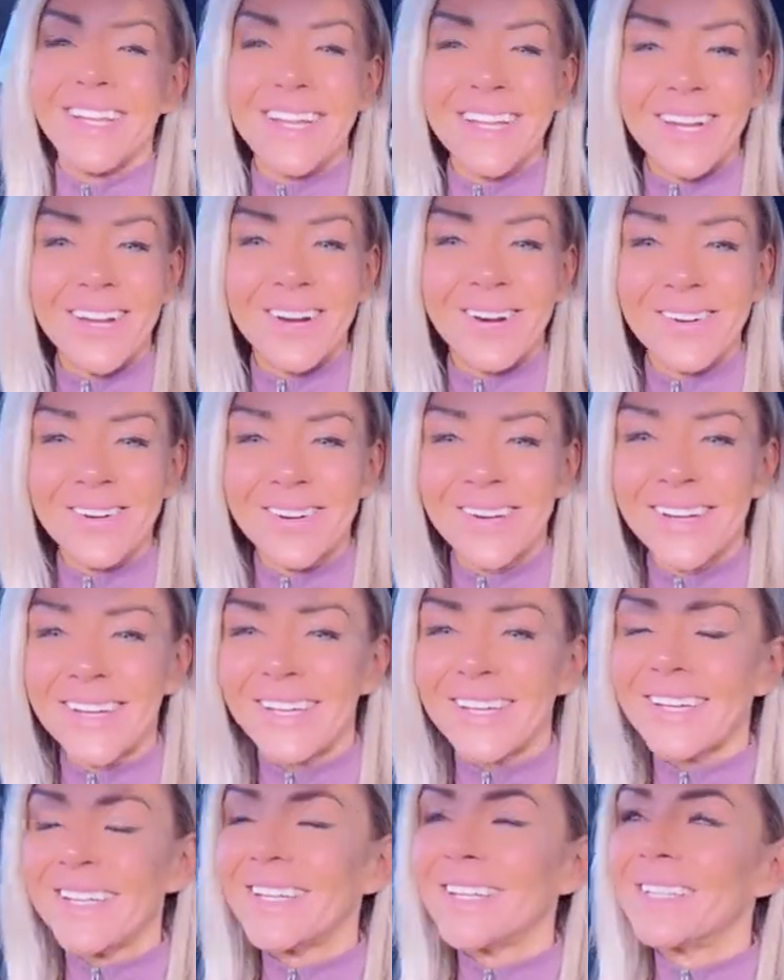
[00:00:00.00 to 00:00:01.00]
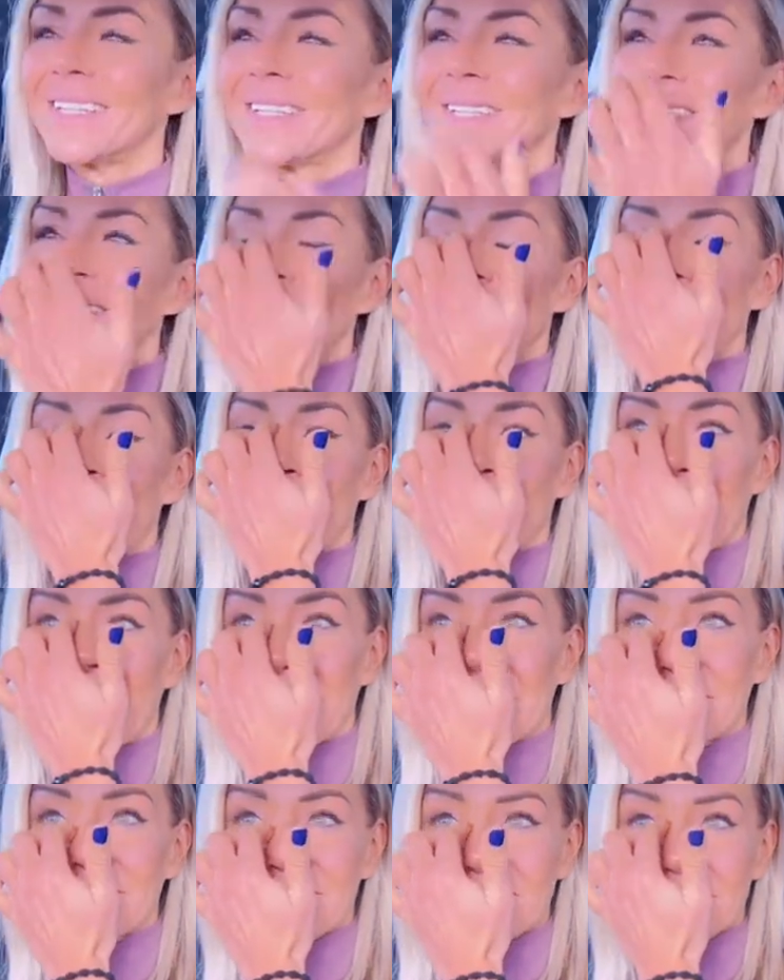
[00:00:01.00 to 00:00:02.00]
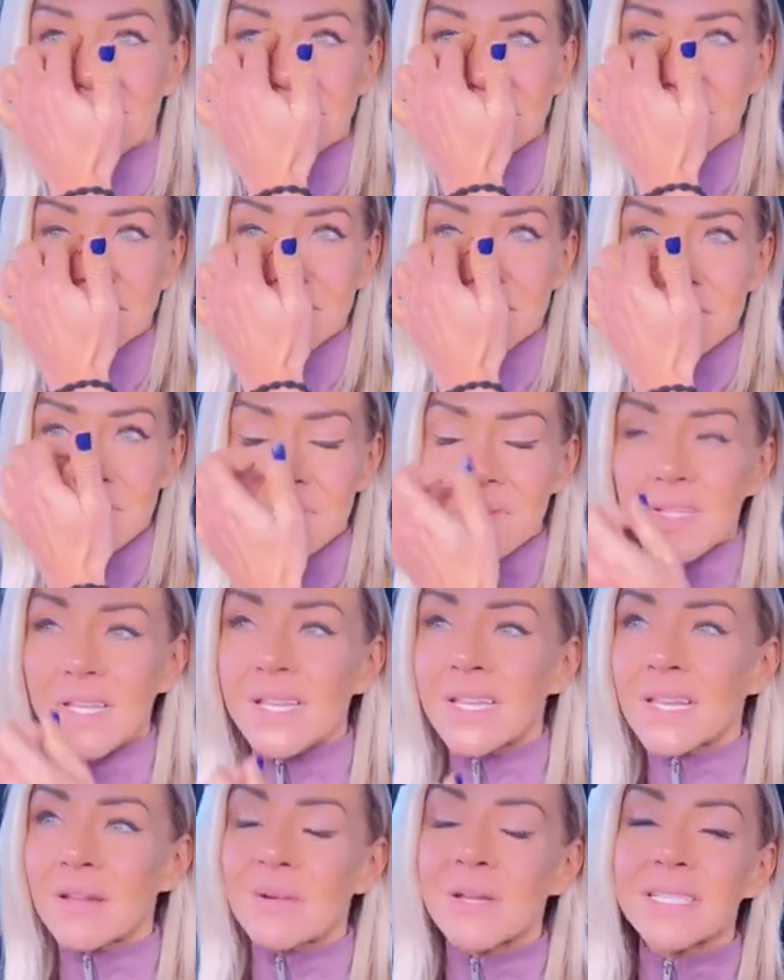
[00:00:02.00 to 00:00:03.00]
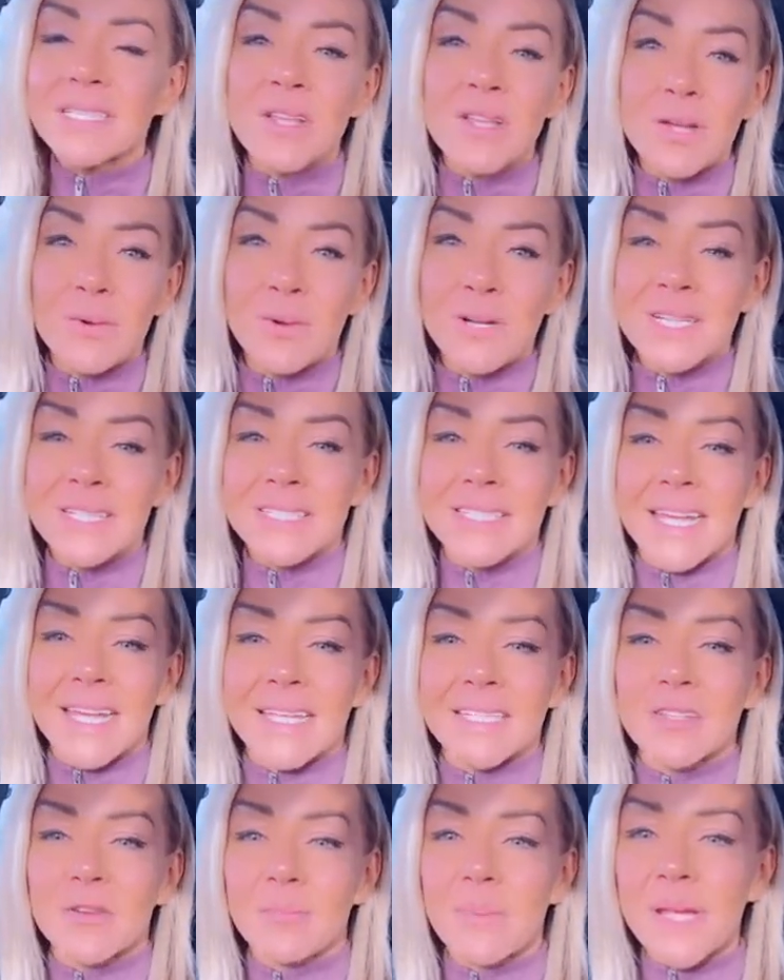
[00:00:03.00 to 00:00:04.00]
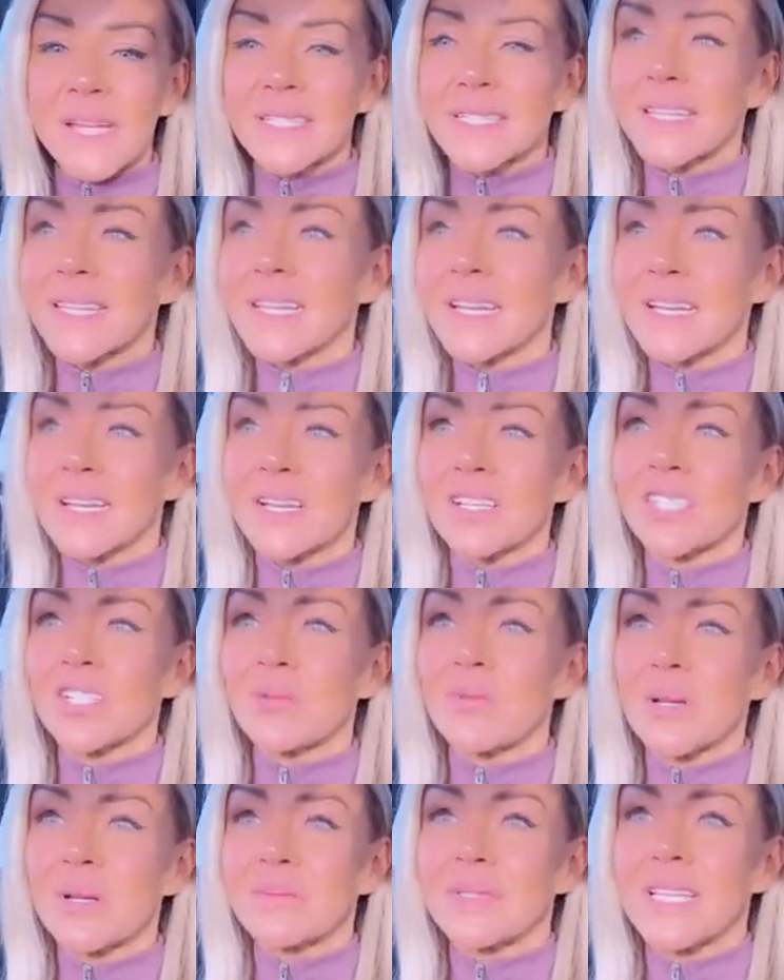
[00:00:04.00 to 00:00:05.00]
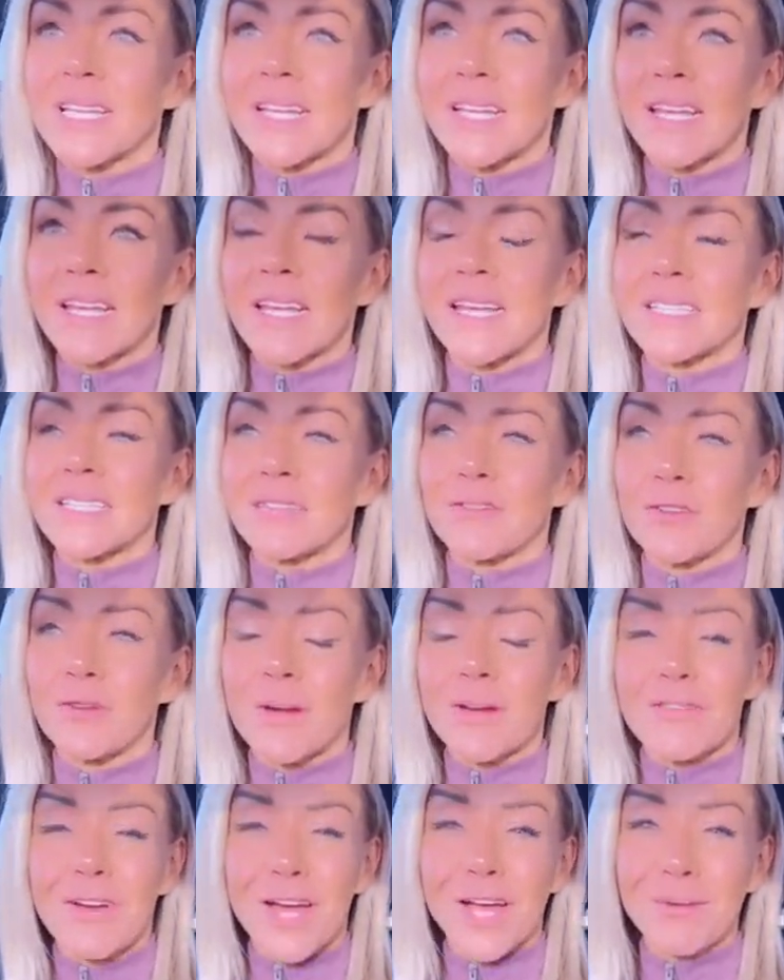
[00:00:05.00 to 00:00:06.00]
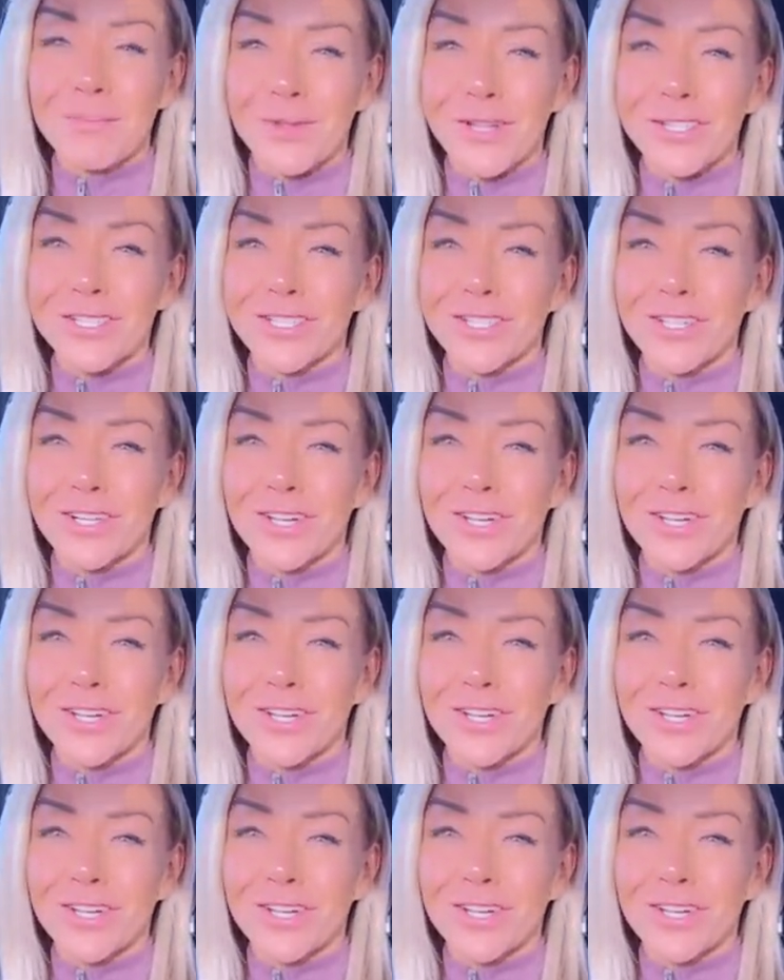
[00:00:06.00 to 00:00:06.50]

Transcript: you know? All right. Anyway, that's all I wanted to say. So basically, in a nutshell, what I'm saying is if you have high blood